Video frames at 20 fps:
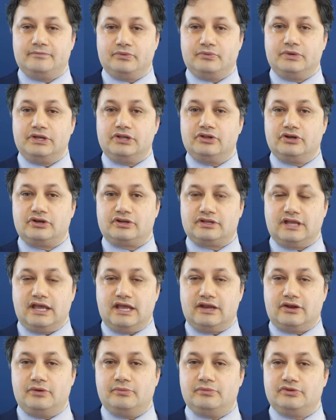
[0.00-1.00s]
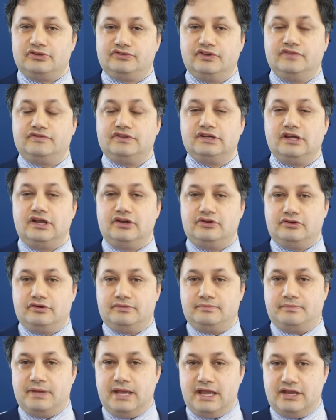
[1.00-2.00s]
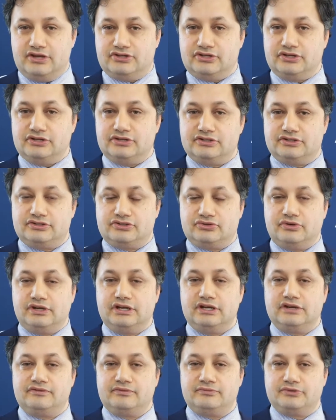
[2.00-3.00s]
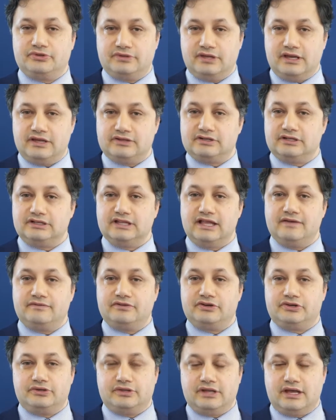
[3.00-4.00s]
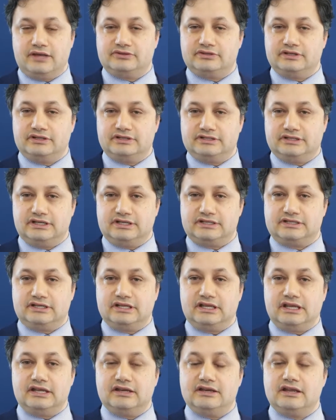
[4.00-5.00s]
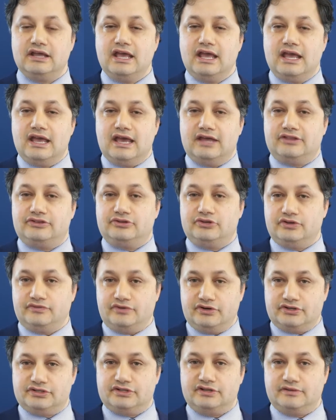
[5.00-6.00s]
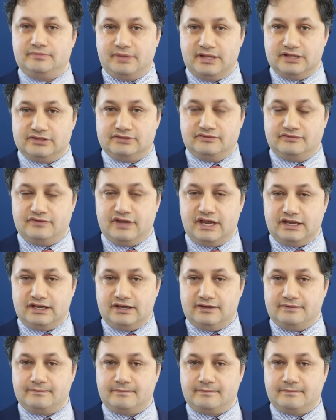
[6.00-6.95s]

we looked at almost 1,500 patients treated from 2011 to 2016 at the University of Pennsylvania,